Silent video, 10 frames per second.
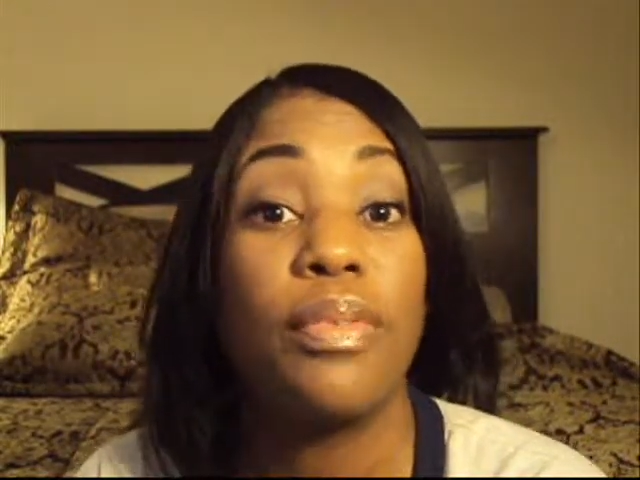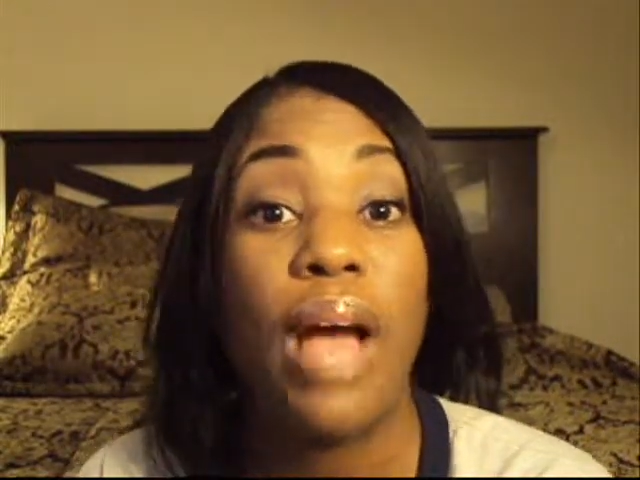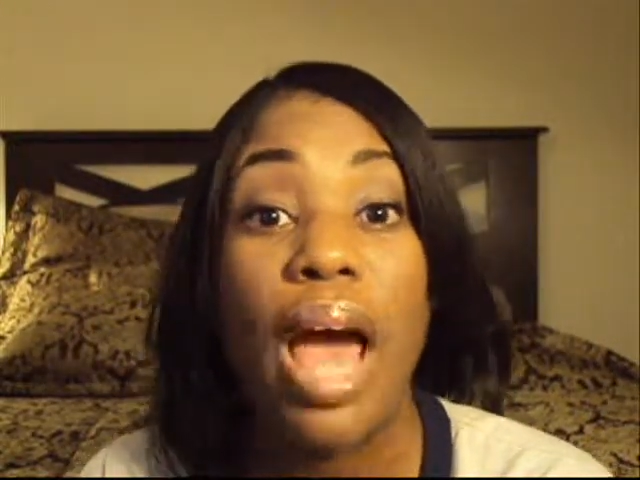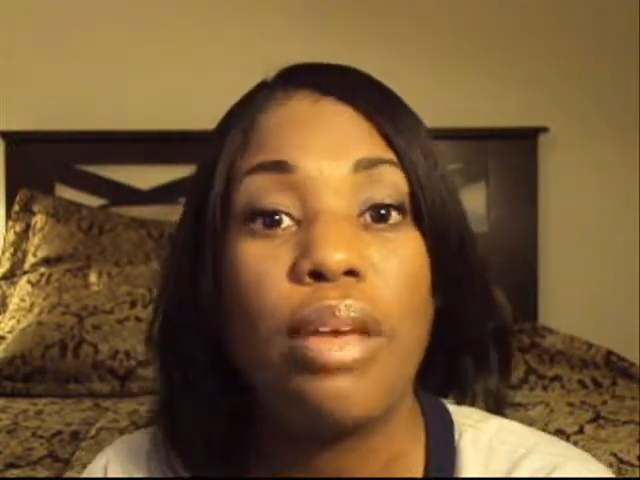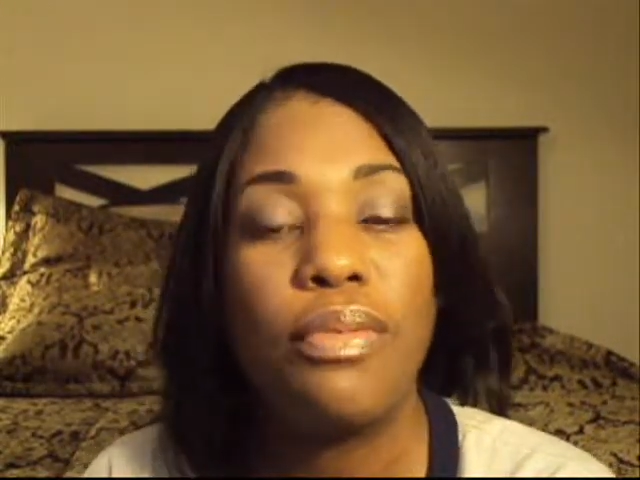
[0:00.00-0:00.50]

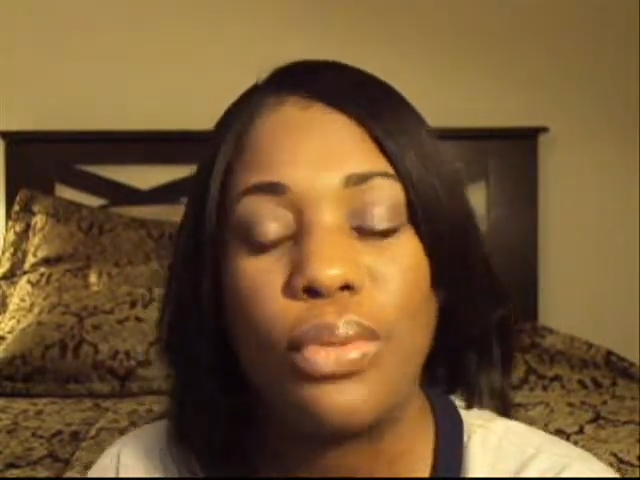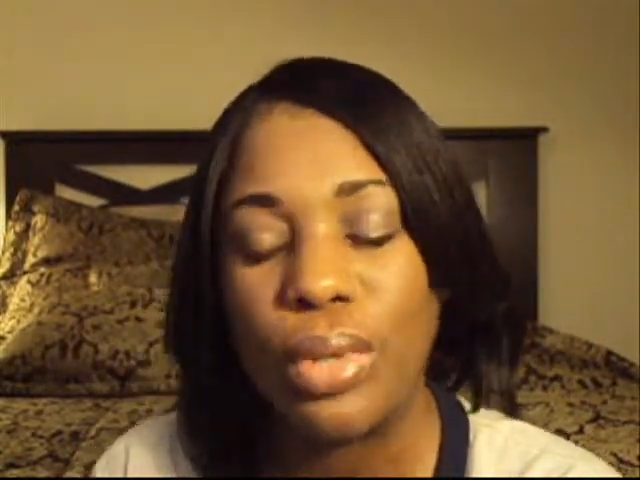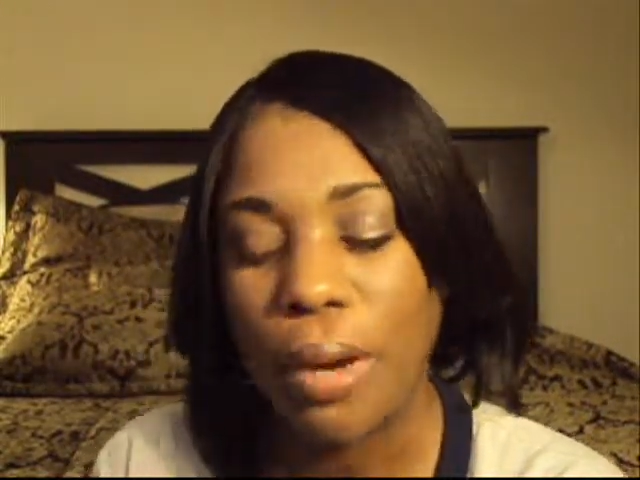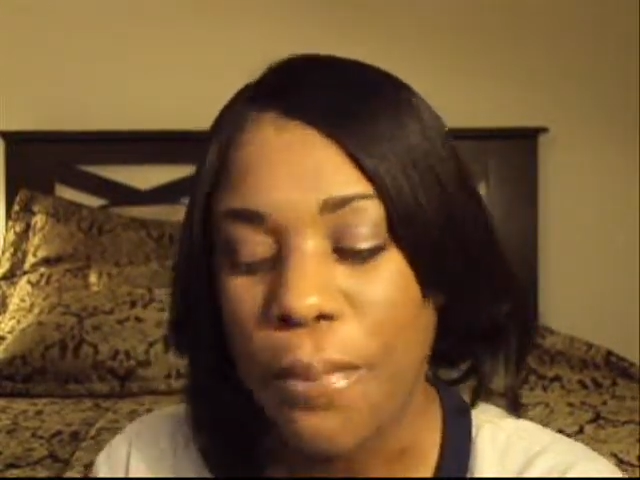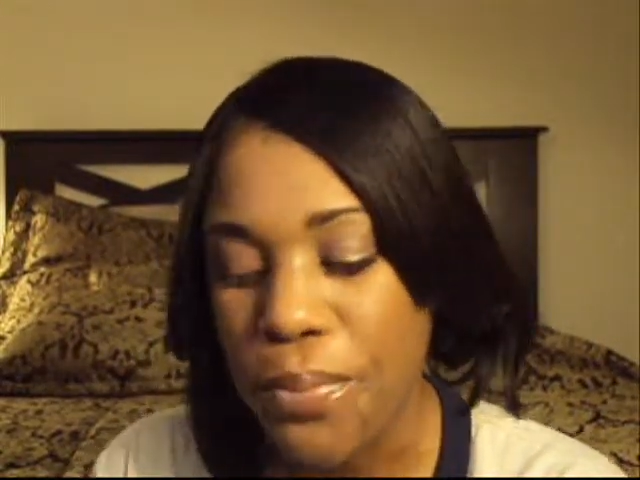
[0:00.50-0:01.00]
provided
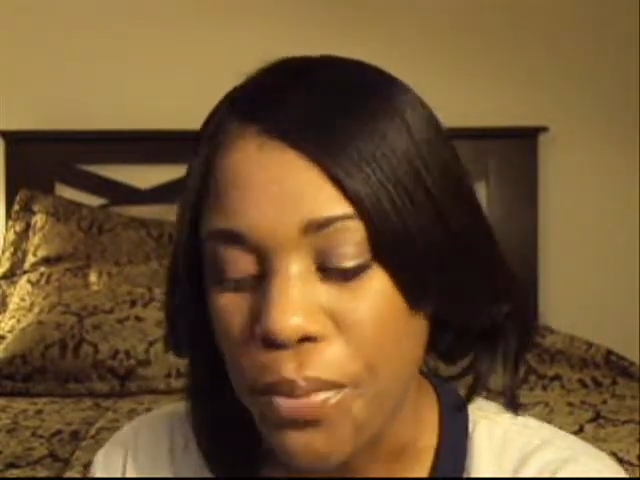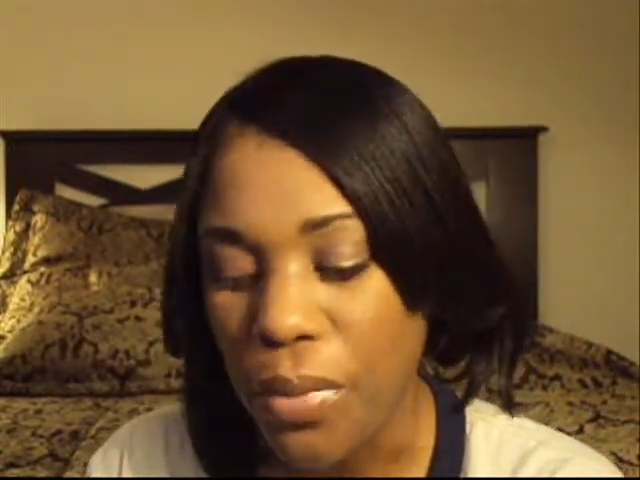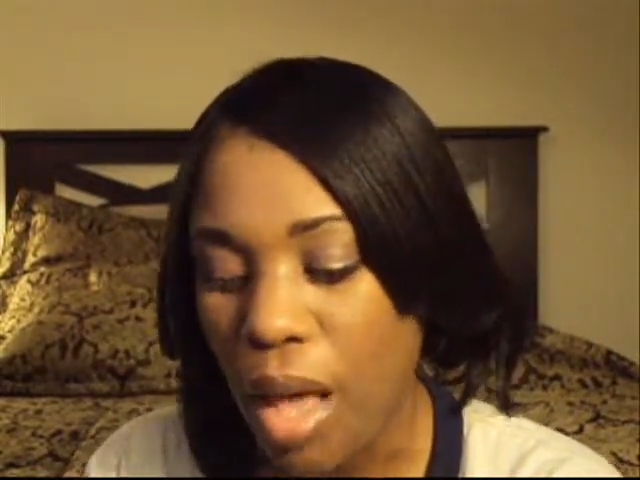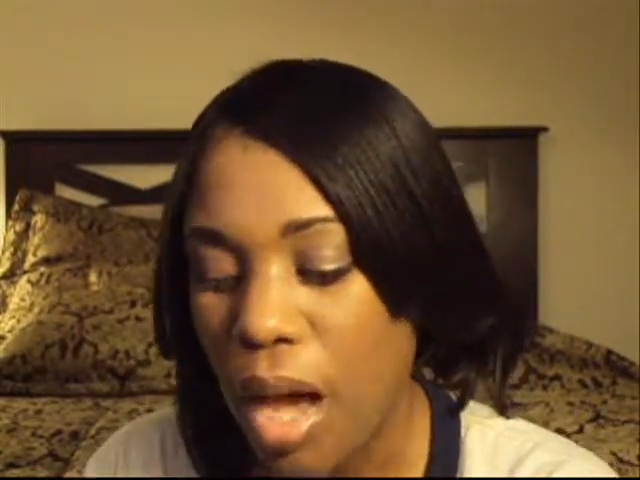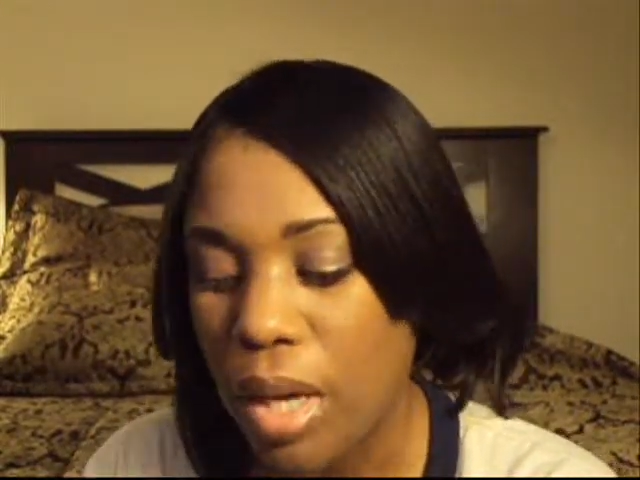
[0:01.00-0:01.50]
for.
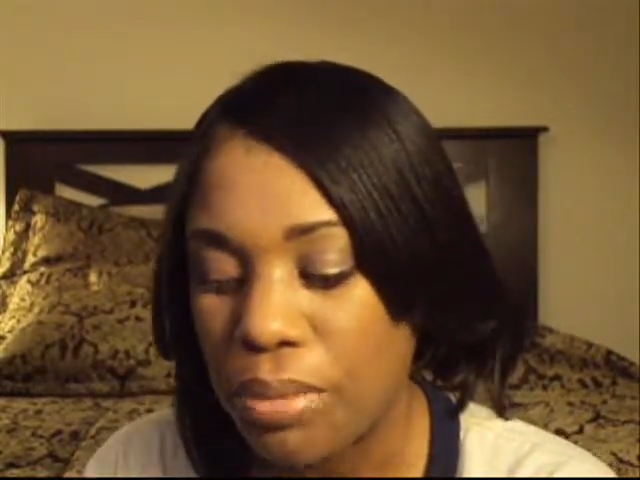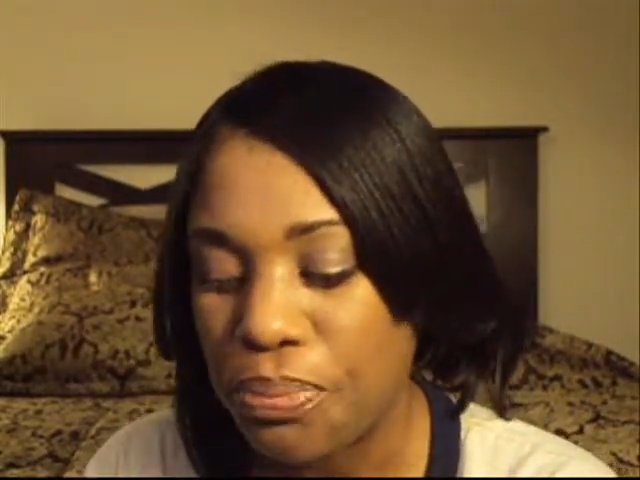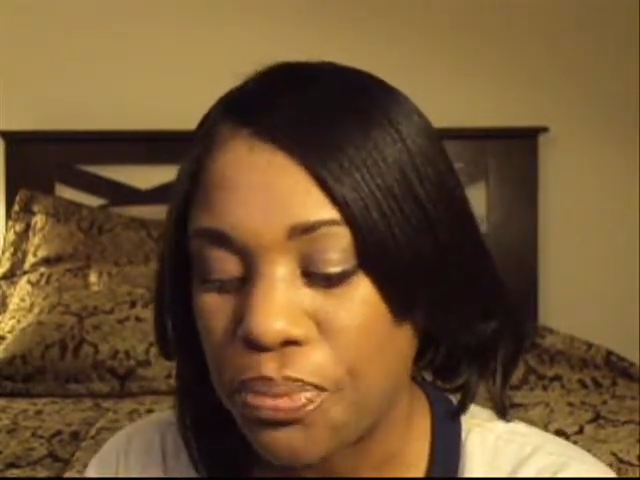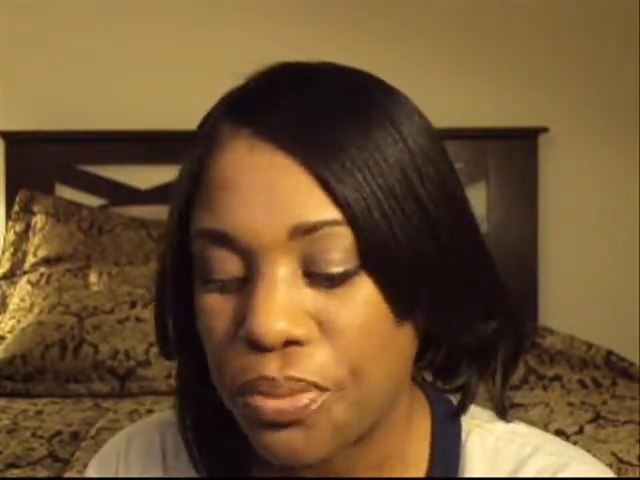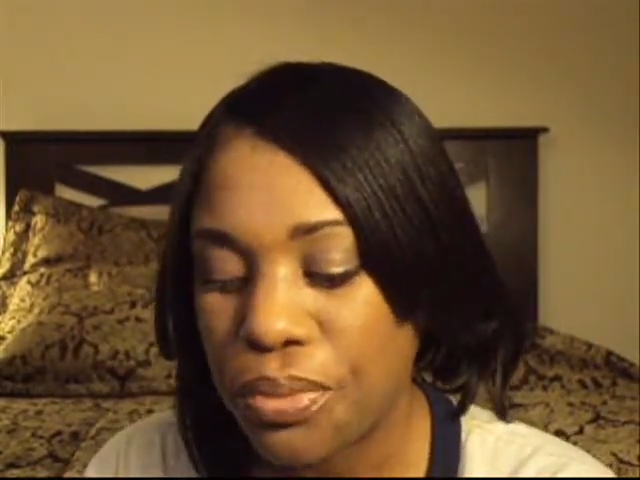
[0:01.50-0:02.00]

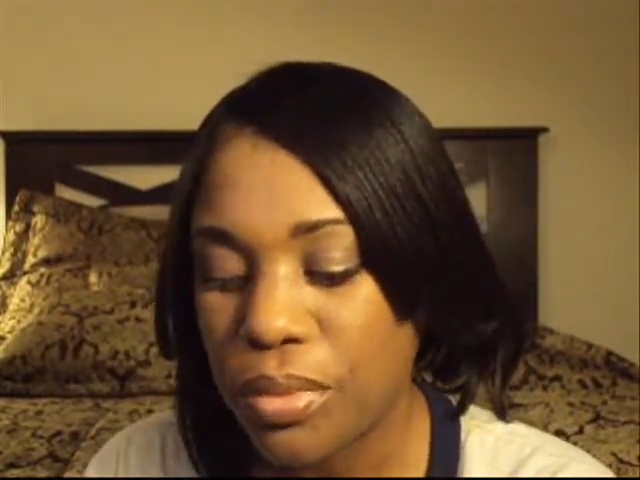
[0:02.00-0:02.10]
Um,